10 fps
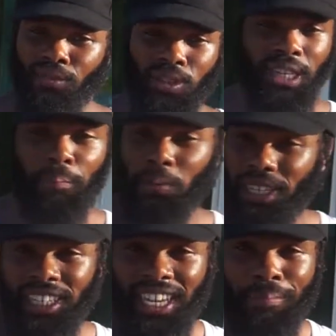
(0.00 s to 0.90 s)
didn't really
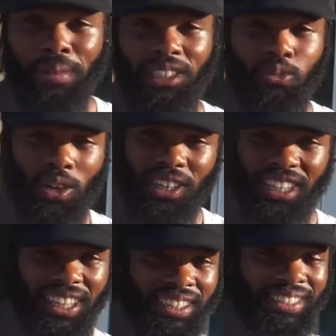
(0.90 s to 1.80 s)
put in that much work,
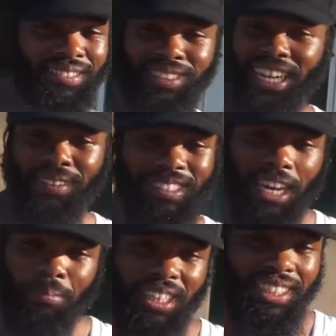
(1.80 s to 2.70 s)
and like
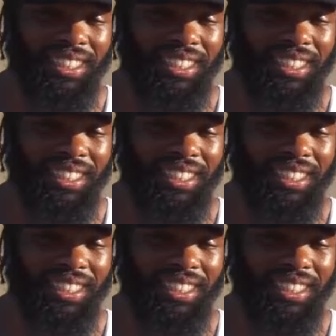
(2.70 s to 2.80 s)
Dominique